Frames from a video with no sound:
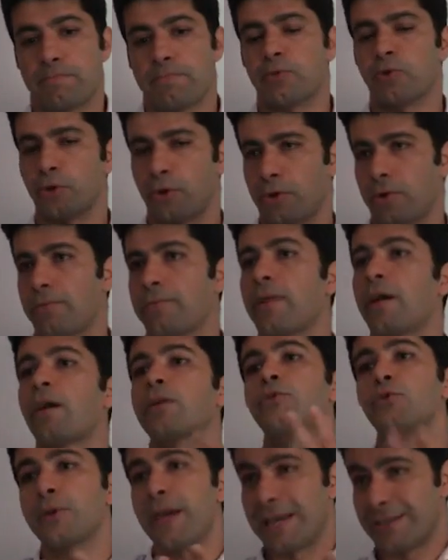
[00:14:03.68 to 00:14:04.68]
So there
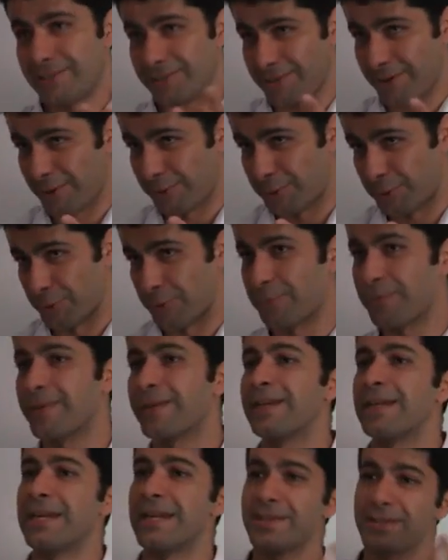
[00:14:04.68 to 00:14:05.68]
are two cases there too.
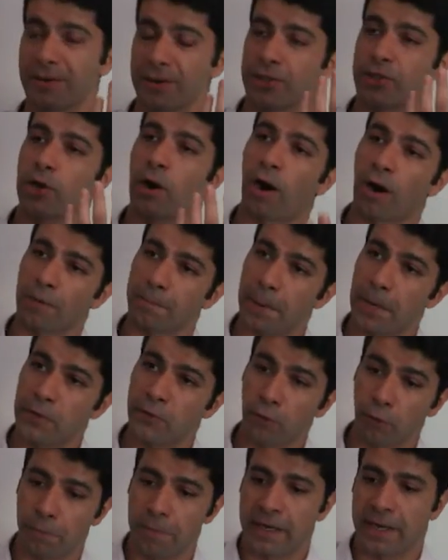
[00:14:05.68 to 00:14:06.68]
Either it's a hard
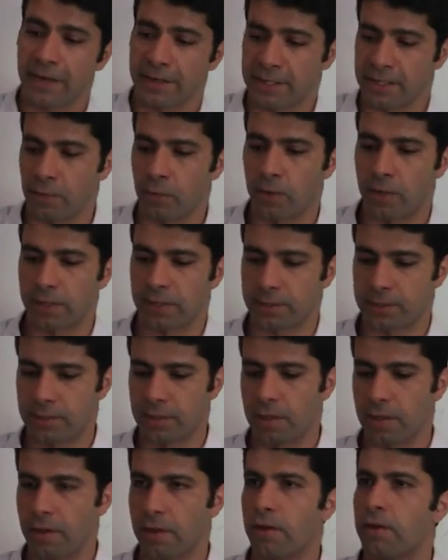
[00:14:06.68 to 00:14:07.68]
page fault because it
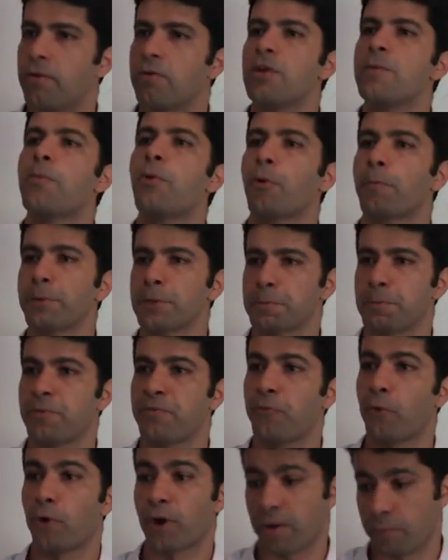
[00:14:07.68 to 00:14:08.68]
was repurposed
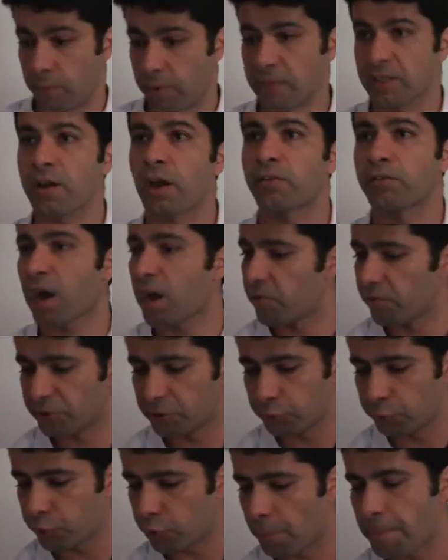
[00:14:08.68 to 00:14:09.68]
before and got
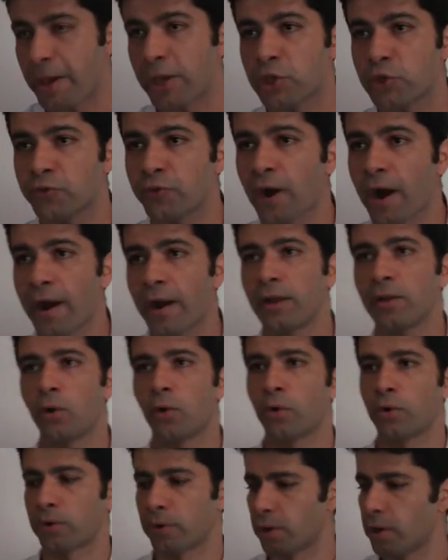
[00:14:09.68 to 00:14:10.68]
written to a page file,
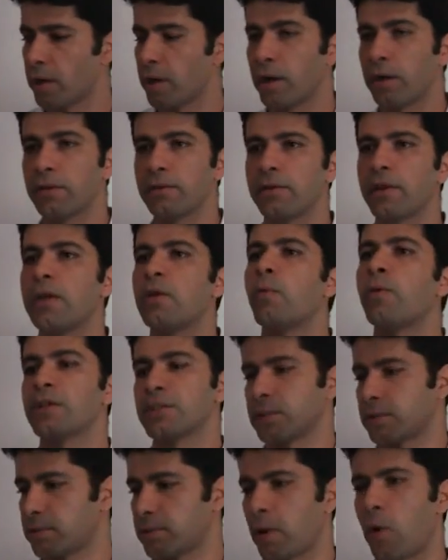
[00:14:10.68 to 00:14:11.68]
or it
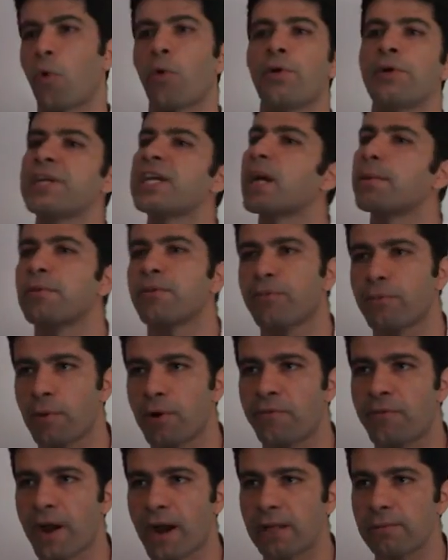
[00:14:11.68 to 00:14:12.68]
was already coming from
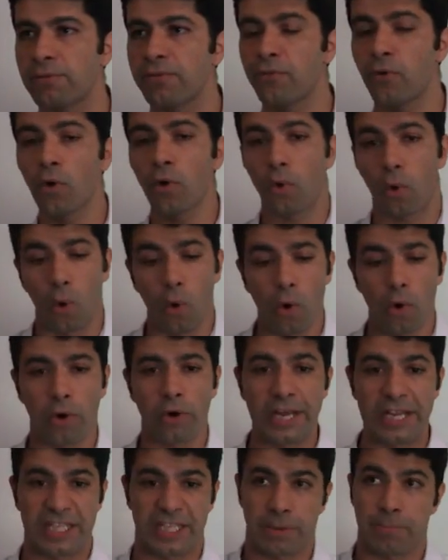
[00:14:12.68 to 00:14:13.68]
a file before,
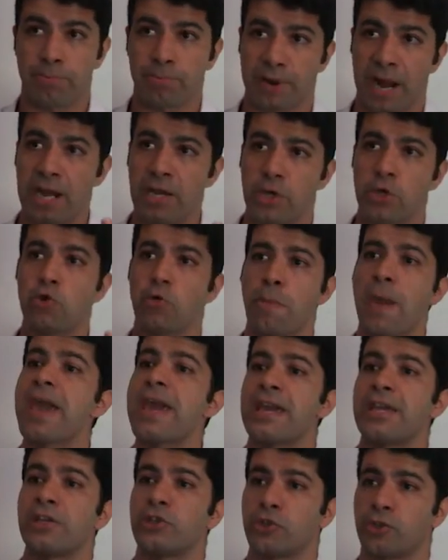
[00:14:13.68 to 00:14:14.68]
or it's a brand new
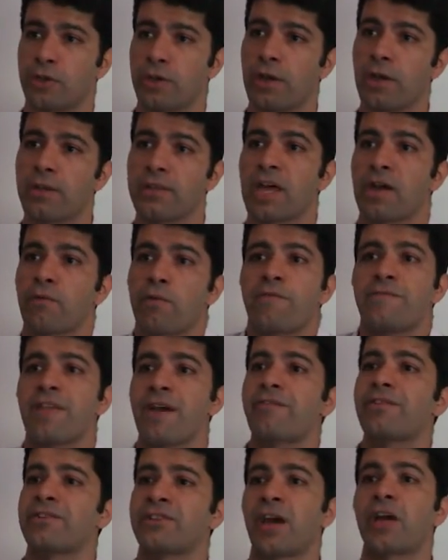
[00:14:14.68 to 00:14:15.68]
page that we've
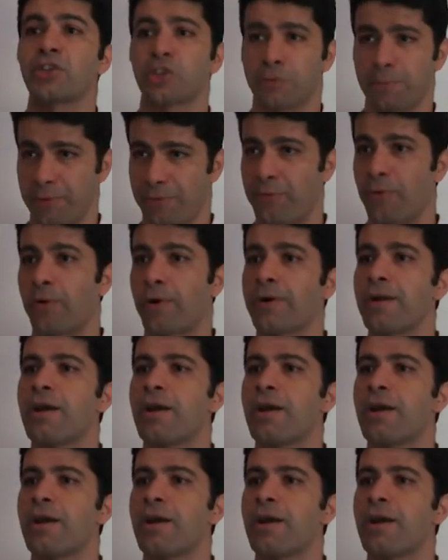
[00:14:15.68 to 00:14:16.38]
never touched before.